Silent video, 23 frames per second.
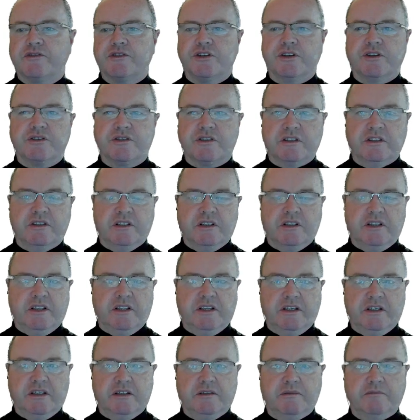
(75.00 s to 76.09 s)
chosen
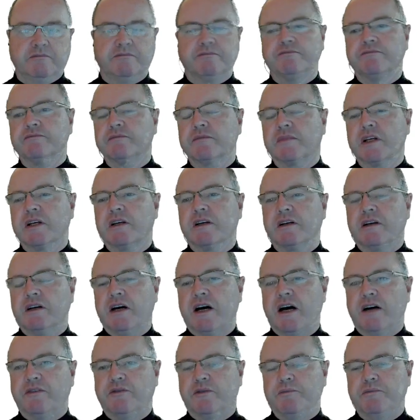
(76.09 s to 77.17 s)

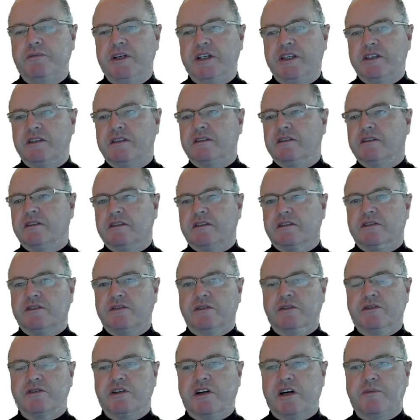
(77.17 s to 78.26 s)
half a beat sort
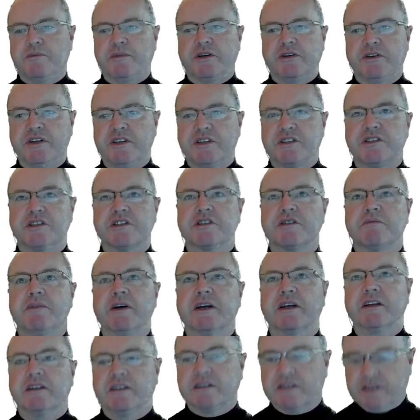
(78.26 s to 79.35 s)
of time periods just to
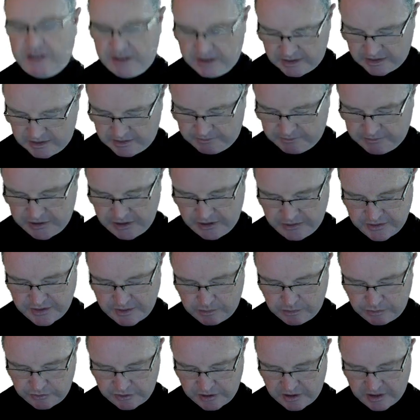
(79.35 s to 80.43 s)
make it go
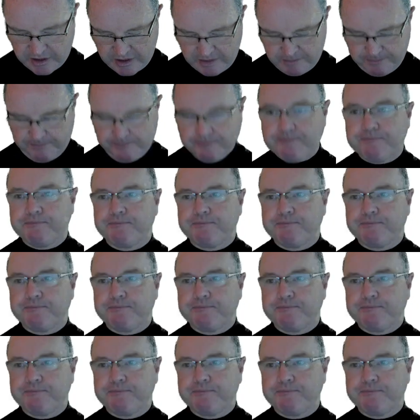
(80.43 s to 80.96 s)
double time.